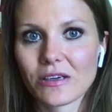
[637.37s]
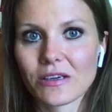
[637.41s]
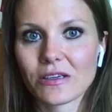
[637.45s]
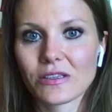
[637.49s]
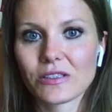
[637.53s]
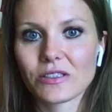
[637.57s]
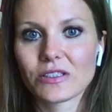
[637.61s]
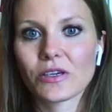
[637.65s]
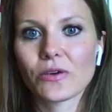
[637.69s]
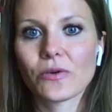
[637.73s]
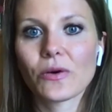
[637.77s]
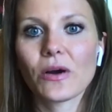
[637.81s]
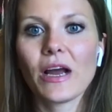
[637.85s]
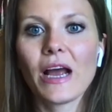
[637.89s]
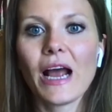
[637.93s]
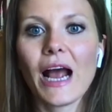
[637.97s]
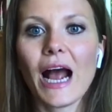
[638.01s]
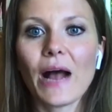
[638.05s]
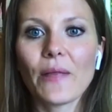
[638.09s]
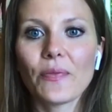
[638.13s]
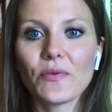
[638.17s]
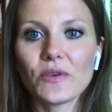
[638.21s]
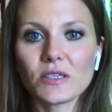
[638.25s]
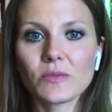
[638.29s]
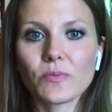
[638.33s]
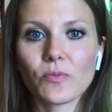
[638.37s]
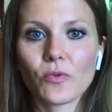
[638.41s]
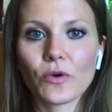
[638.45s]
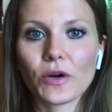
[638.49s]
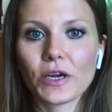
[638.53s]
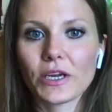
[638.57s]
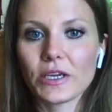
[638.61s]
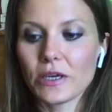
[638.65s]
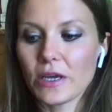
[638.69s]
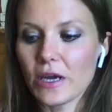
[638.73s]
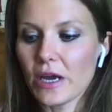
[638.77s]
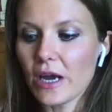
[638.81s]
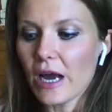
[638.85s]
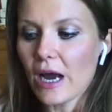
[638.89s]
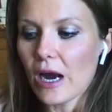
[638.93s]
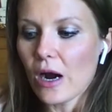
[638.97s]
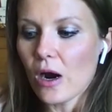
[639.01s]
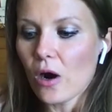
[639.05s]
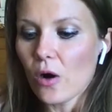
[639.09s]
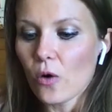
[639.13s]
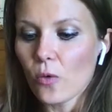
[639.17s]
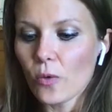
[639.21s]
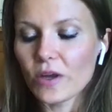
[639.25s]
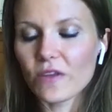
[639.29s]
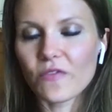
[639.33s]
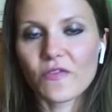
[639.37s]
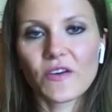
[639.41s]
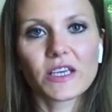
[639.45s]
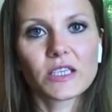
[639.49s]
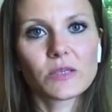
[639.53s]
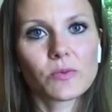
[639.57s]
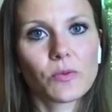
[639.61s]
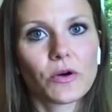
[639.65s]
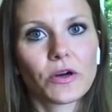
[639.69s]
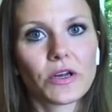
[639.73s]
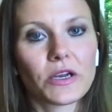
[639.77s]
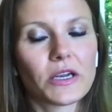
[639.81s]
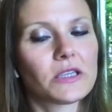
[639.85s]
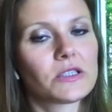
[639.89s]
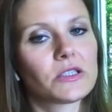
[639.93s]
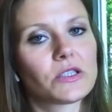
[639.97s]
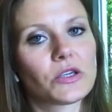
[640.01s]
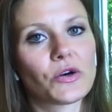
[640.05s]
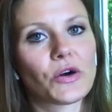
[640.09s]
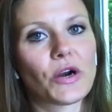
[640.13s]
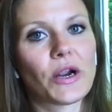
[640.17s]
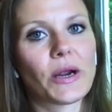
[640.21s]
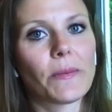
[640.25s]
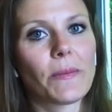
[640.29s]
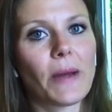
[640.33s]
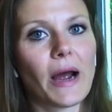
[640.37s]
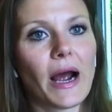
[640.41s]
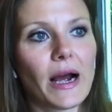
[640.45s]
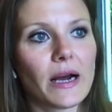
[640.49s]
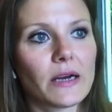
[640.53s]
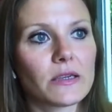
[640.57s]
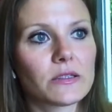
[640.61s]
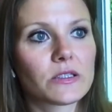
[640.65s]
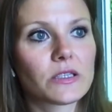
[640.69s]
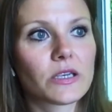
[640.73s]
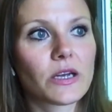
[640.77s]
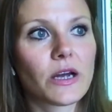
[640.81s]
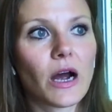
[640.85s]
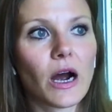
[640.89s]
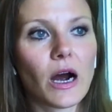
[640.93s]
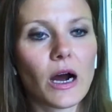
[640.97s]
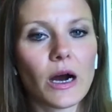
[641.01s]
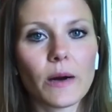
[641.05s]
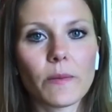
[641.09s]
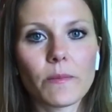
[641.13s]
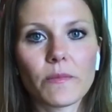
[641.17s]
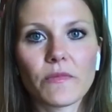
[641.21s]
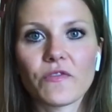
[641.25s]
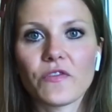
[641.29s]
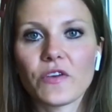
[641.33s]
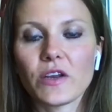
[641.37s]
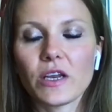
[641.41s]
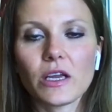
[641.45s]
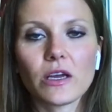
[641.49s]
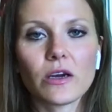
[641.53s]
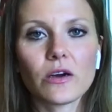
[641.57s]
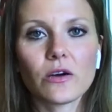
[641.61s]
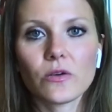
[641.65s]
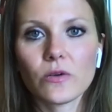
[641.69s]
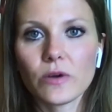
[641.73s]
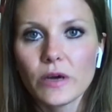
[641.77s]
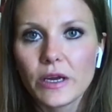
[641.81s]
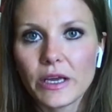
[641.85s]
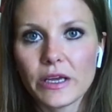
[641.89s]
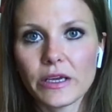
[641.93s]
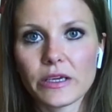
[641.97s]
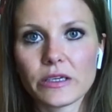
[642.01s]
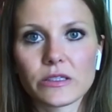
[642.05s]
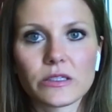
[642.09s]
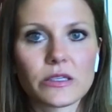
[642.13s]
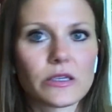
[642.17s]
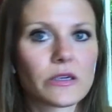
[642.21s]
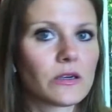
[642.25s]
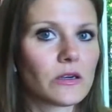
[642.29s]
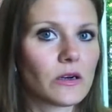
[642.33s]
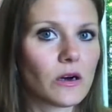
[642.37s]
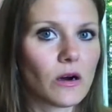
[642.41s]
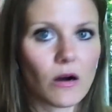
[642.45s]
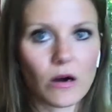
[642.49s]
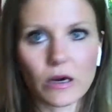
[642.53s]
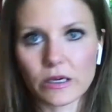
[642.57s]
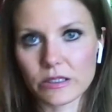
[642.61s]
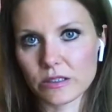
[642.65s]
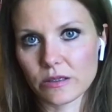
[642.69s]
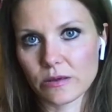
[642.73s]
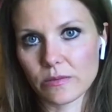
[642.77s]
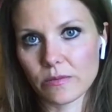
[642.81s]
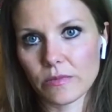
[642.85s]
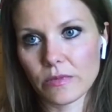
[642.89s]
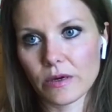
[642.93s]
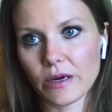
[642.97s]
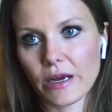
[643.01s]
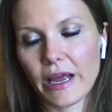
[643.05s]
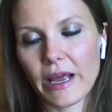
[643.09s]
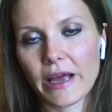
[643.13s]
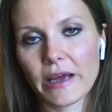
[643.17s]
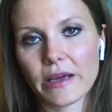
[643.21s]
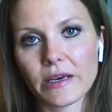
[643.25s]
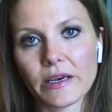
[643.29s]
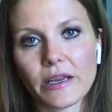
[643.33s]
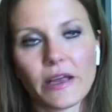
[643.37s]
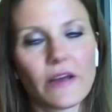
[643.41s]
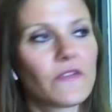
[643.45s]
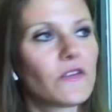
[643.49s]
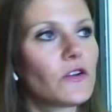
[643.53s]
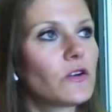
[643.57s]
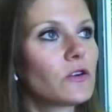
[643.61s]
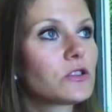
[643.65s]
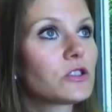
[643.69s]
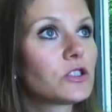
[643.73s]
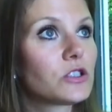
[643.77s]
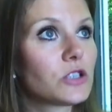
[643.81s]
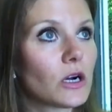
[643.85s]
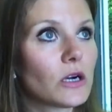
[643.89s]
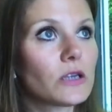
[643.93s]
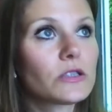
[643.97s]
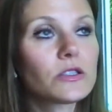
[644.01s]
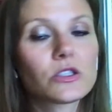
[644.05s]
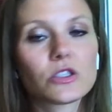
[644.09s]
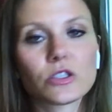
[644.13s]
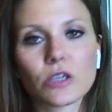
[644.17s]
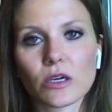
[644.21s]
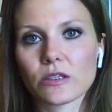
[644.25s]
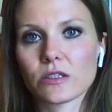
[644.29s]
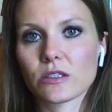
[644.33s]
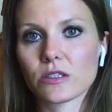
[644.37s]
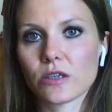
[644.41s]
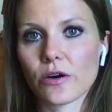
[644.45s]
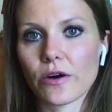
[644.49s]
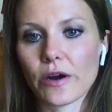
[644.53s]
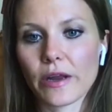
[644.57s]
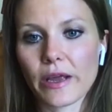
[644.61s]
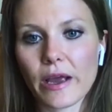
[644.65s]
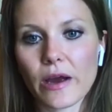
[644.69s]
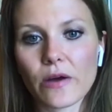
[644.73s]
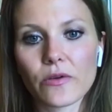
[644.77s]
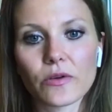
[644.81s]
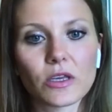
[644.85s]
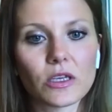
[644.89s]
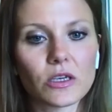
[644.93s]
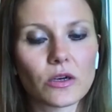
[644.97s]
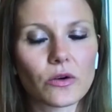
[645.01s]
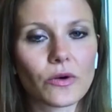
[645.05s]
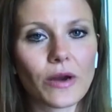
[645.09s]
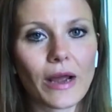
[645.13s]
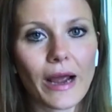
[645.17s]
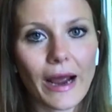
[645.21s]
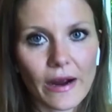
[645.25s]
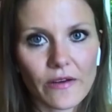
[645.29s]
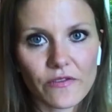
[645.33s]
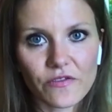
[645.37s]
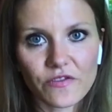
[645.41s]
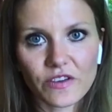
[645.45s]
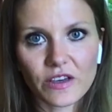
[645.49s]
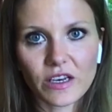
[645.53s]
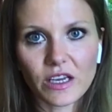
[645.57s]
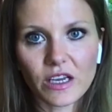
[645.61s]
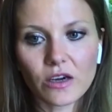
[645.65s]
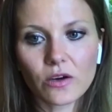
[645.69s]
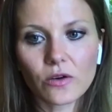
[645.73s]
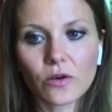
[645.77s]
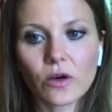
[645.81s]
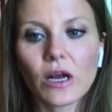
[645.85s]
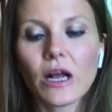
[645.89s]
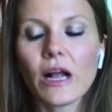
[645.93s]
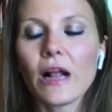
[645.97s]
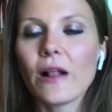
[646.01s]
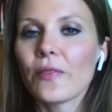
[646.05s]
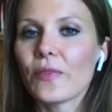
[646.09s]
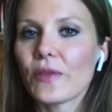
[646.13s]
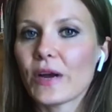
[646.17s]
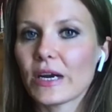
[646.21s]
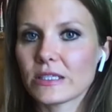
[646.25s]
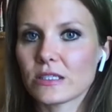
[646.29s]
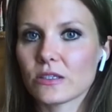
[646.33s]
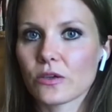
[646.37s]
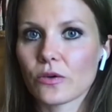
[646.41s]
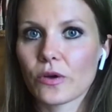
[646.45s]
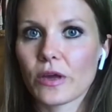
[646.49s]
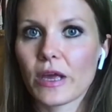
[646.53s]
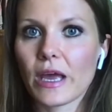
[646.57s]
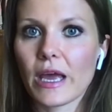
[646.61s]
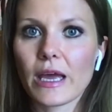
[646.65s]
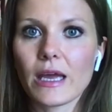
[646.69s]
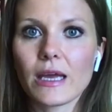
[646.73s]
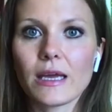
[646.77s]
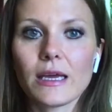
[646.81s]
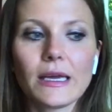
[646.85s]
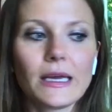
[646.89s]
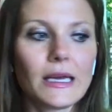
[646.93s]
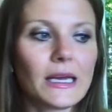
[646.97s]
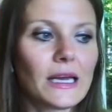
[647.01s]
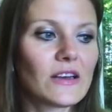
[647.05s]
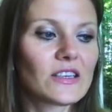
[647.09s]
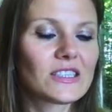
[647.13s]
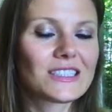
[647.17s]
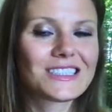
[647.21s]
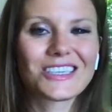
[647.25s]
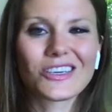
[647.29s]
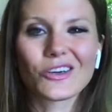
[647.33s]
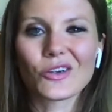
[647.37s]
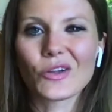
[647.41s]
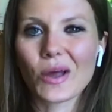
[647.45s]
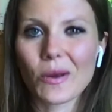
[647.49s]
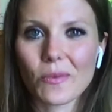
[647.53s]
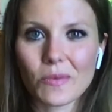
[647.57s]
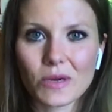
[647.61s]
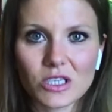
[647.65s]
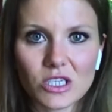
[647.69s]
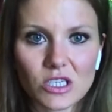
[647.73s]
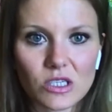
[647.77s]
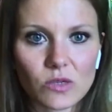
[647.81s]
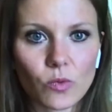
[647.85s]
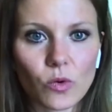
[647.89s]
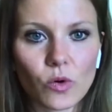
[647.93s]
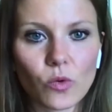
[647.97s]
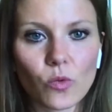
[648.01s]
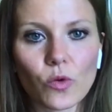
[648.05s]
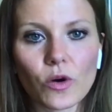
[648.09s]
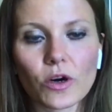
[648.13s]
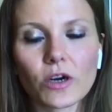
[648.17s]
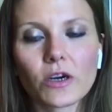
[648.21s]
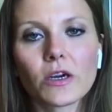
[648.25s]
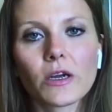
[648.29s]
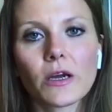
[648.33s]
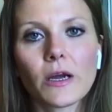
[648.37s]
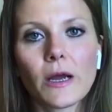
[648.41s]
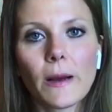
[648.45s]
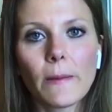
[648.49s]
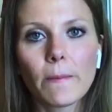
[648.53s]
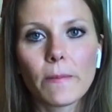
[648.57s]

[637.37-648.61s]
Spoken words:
So at this point, with Facebook and Instagram ads, video is awesome. And if you're just starting out and you don't have video, that's okay. Still, images will work.